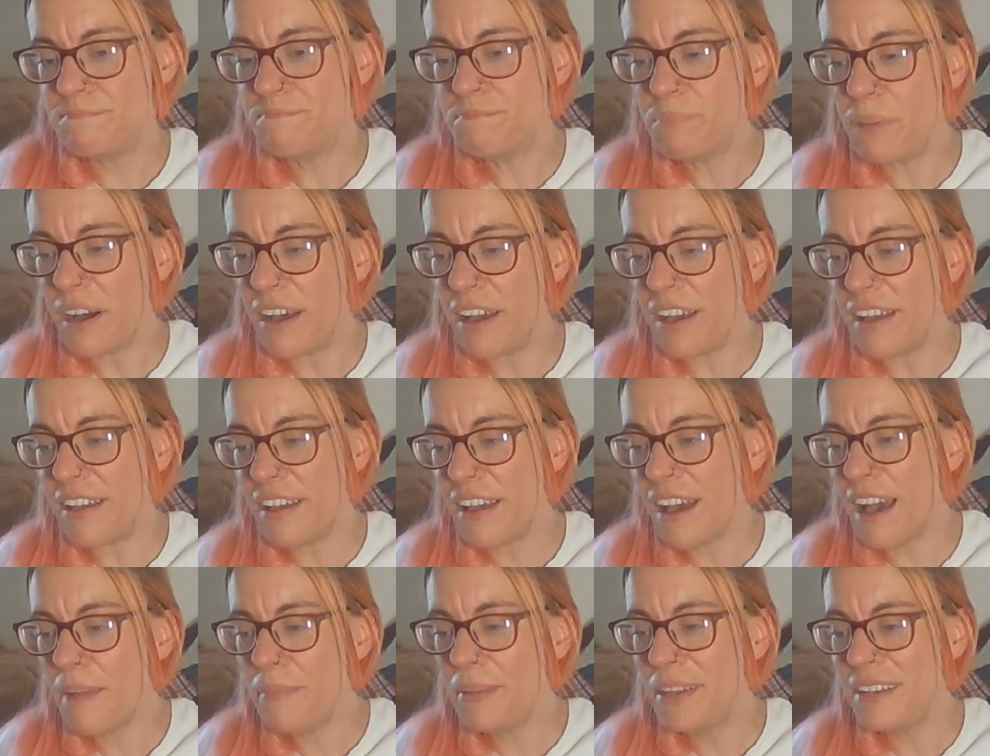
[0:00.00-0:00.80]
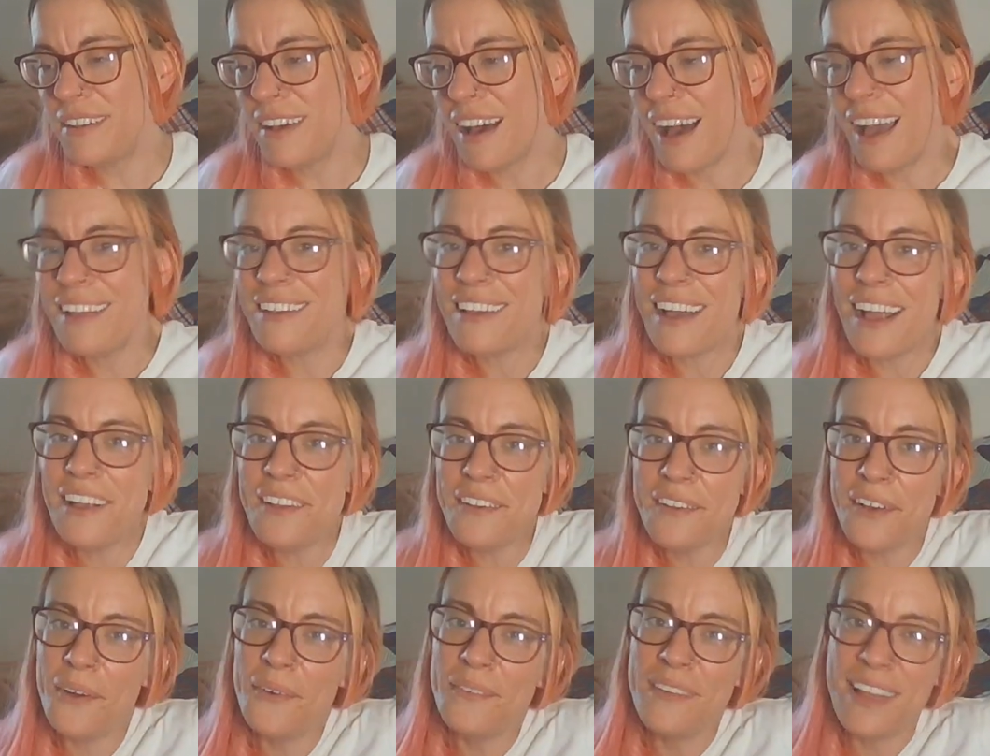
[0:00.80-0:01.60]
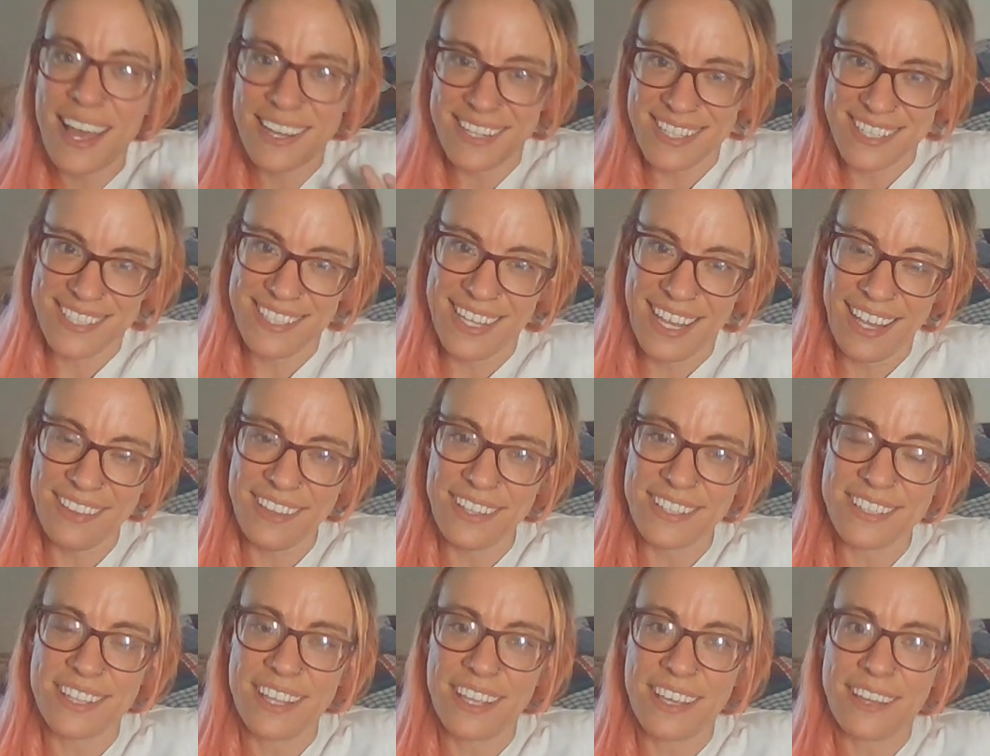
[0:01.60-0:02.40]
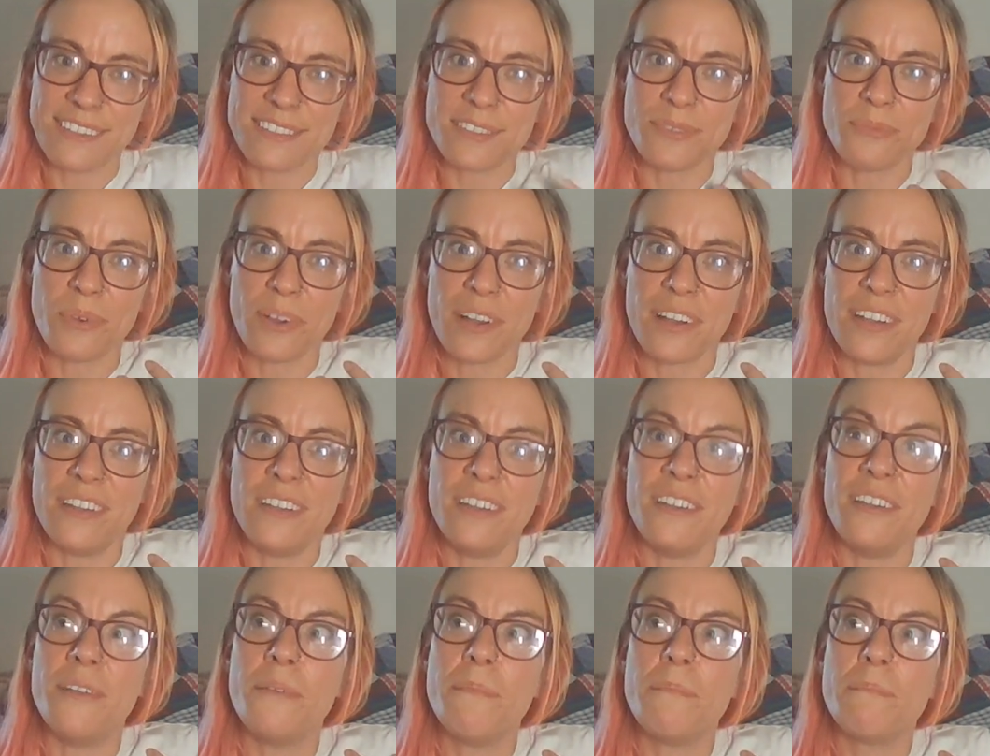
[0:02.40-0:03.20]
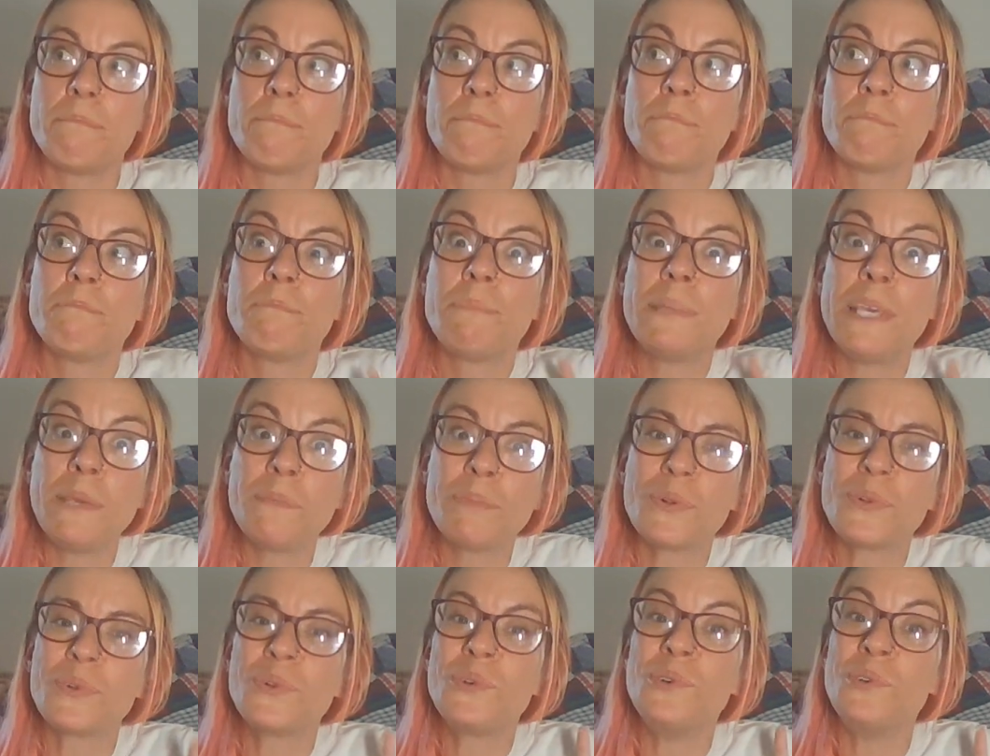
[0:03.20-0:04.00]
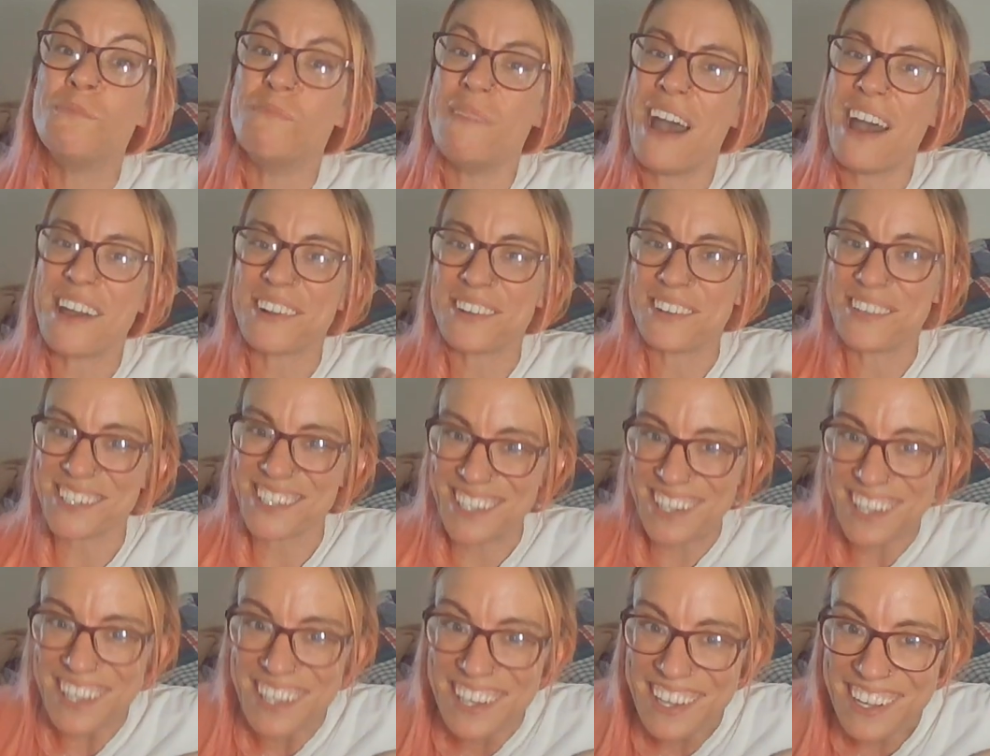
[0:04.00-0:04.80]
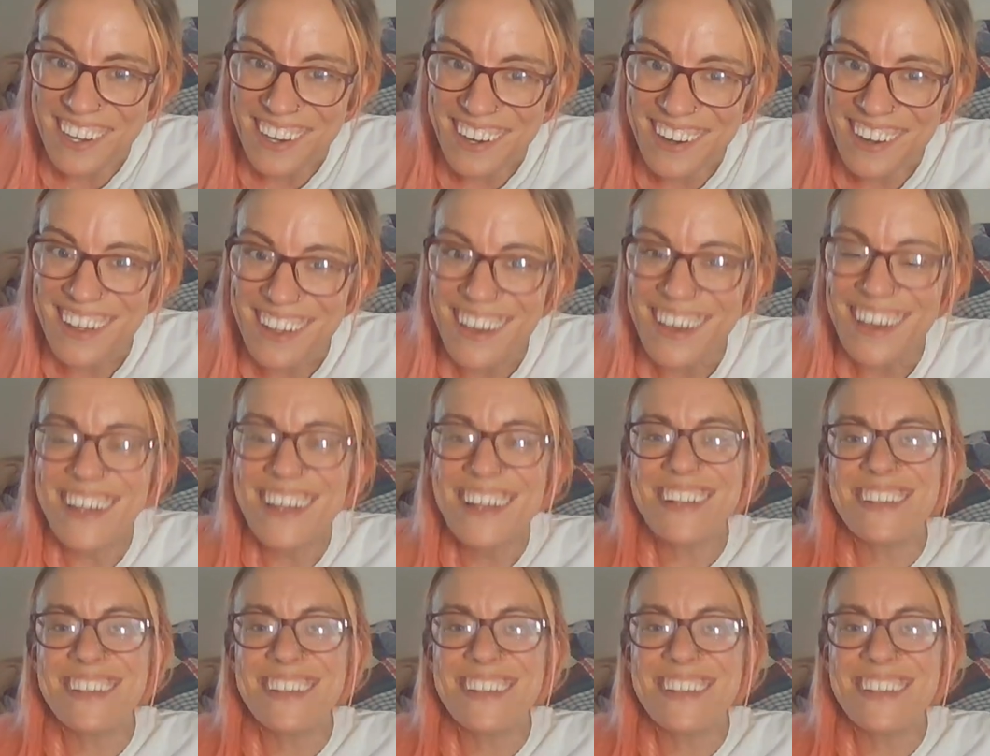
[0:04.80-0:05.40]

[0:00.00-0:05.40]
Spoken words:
but I mean, I know not to say these things when people who matter can hear.